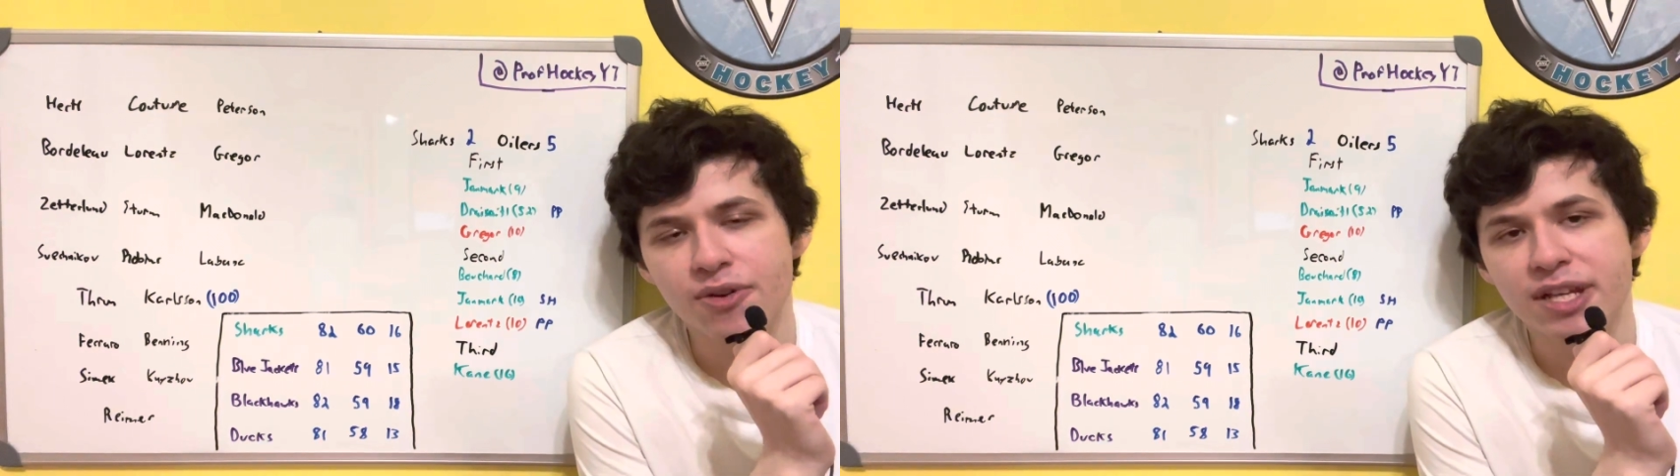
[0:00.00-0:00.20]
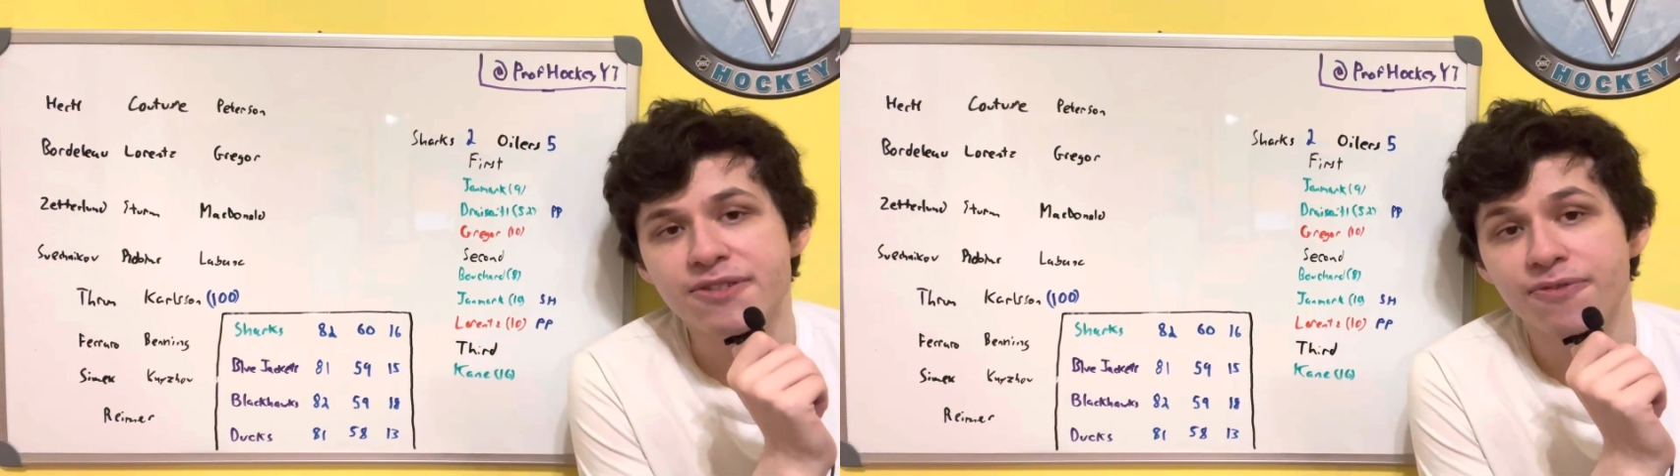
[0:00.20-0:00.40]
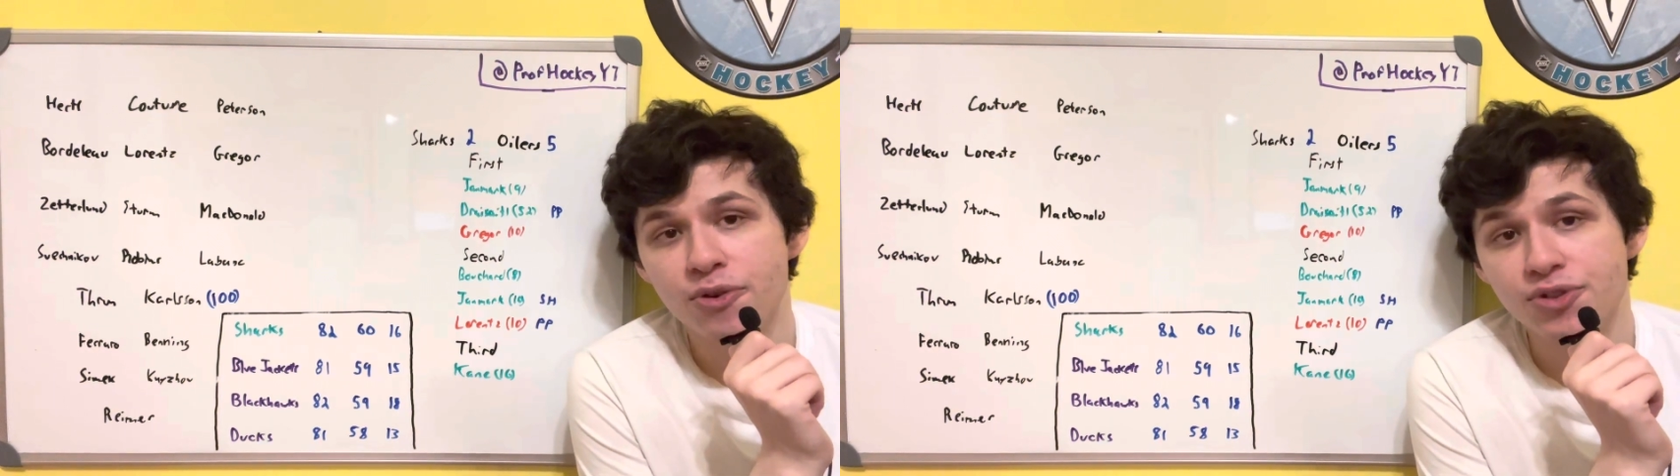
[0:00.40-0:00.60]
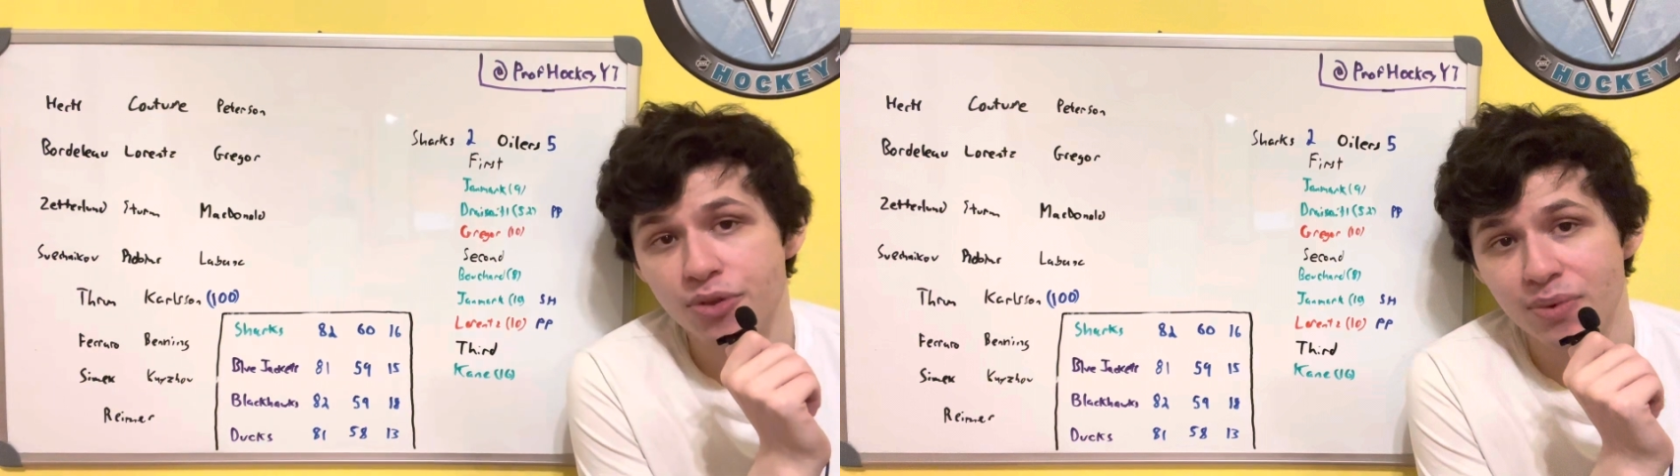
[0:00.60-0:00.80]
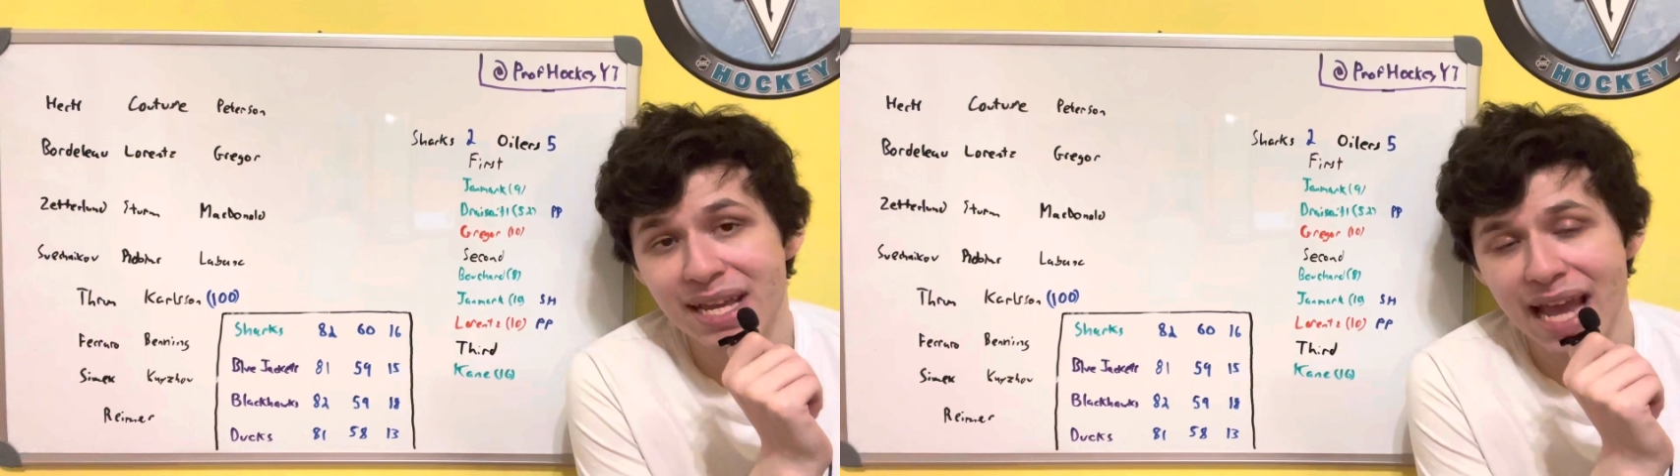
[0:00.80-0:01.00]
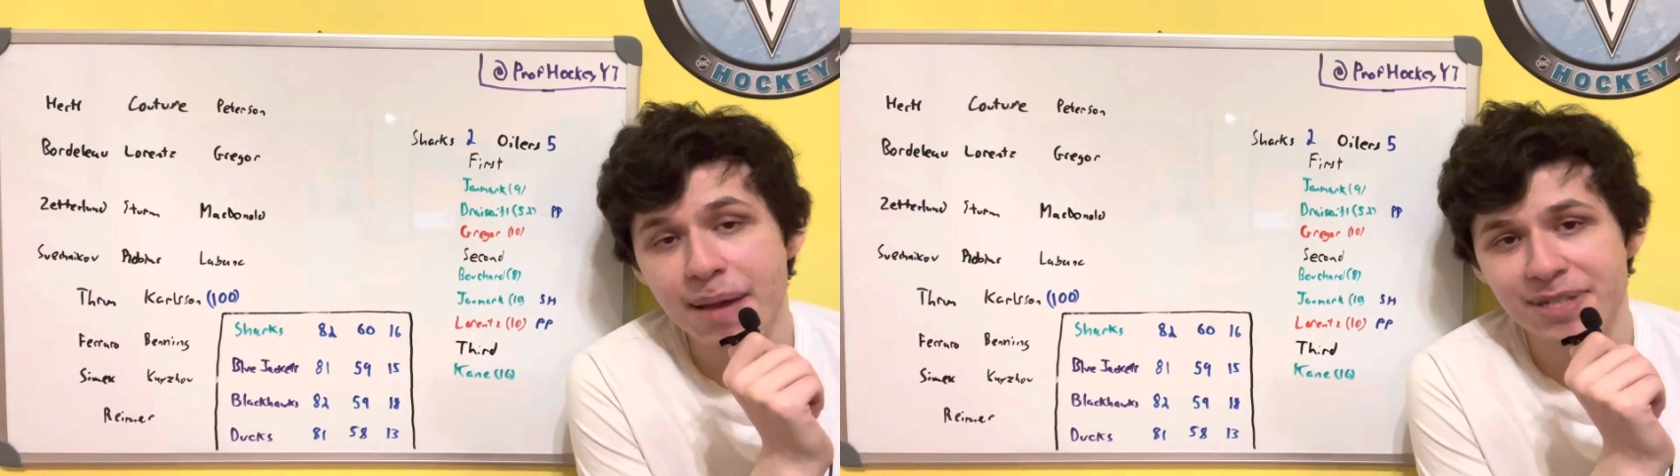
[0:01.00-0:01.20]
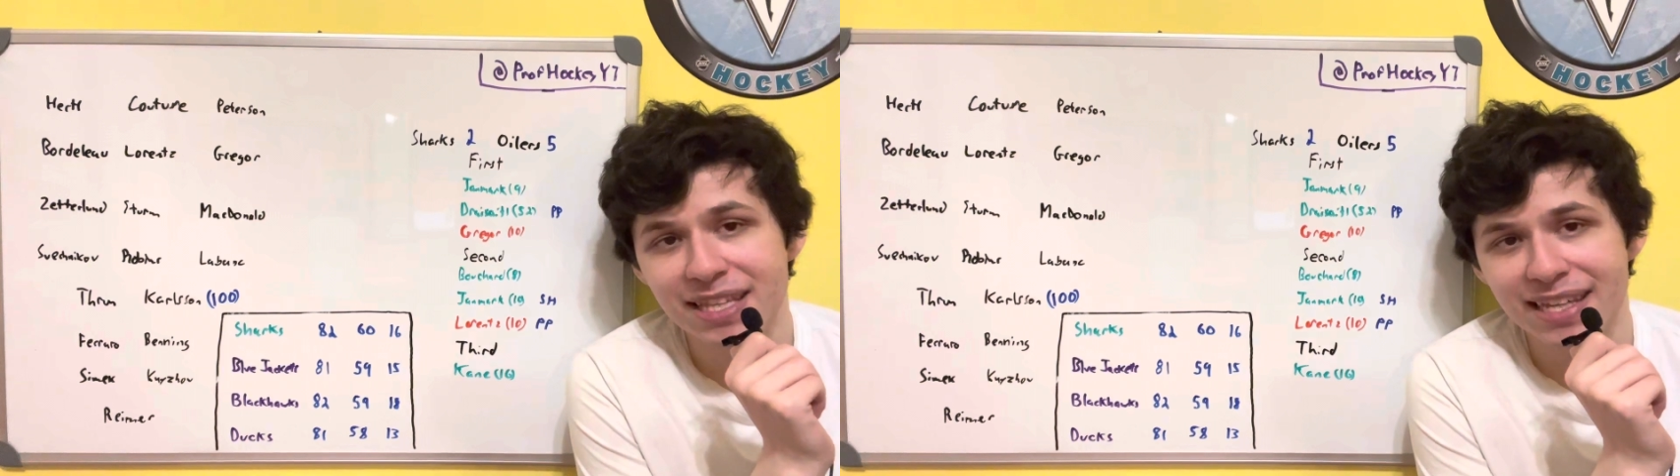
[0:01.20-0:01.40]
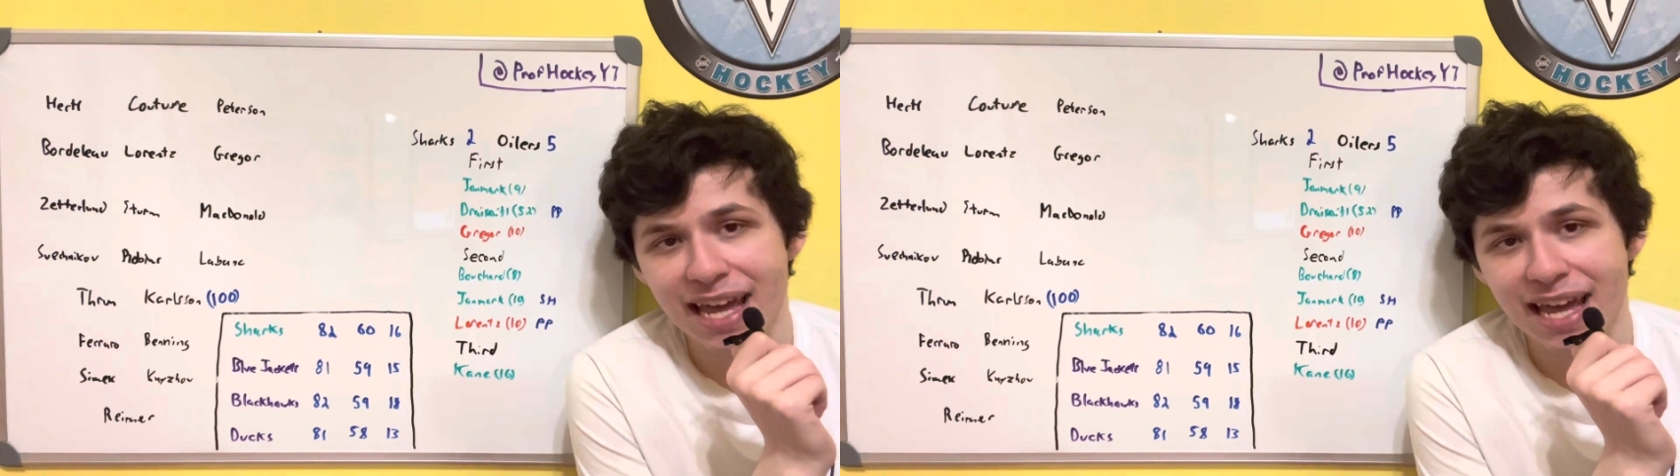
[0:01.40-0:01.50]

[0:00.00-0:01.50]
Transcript: his first three games in the